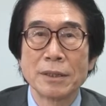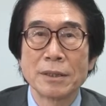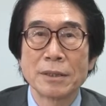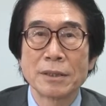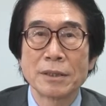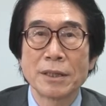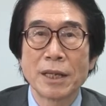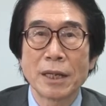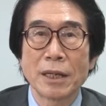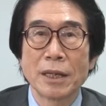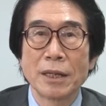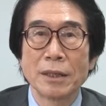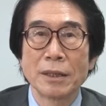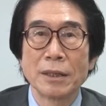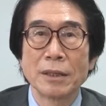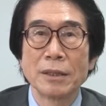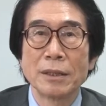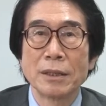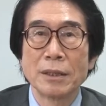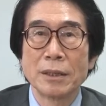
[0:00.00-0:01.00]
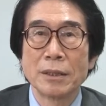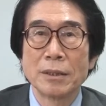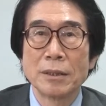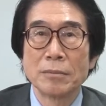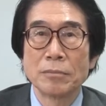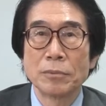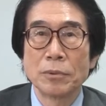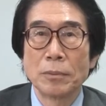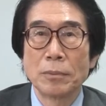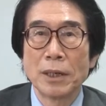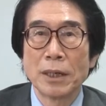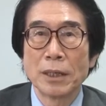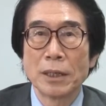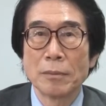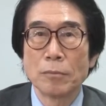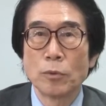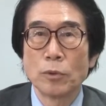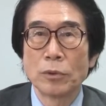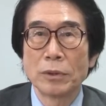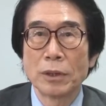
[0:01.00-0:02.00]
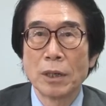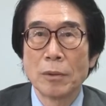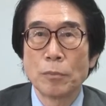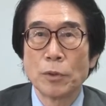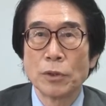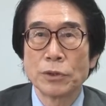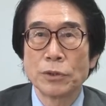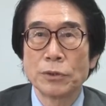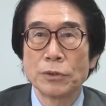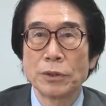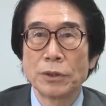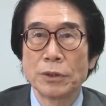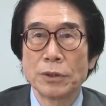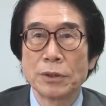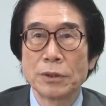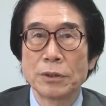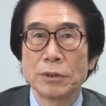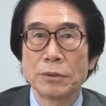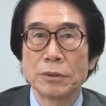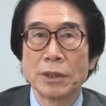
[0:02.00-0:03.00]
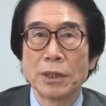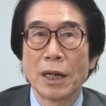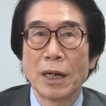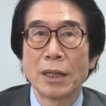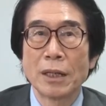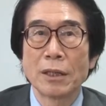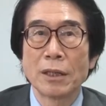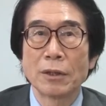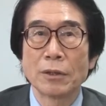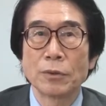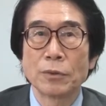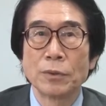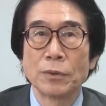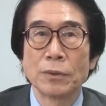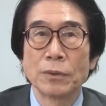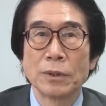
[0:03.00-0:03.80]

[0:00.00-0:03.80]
Second, providing more opportunity to dialogue